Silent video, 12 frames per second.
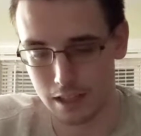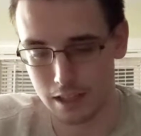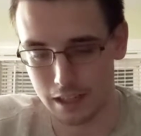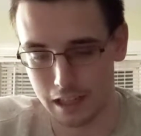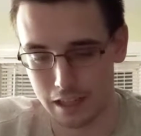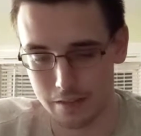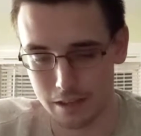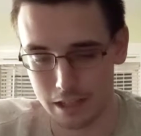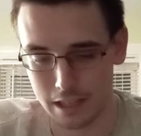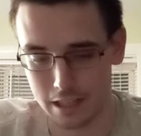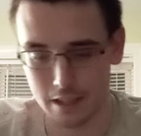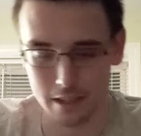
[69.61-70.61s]
I have
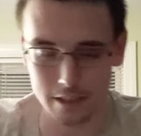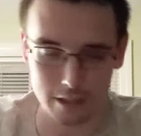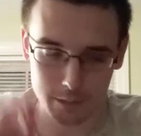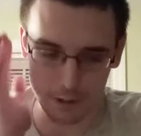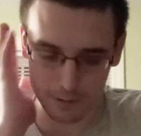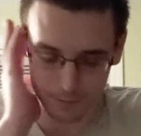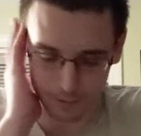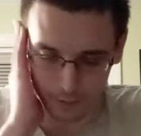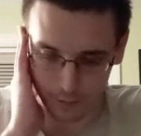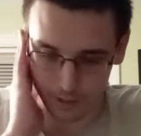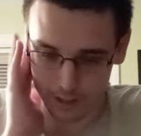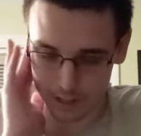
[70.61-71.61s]
had a good amount of
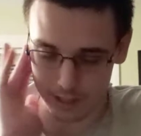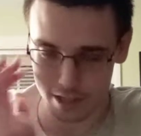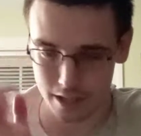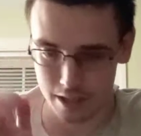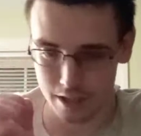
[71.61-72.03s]
fun with it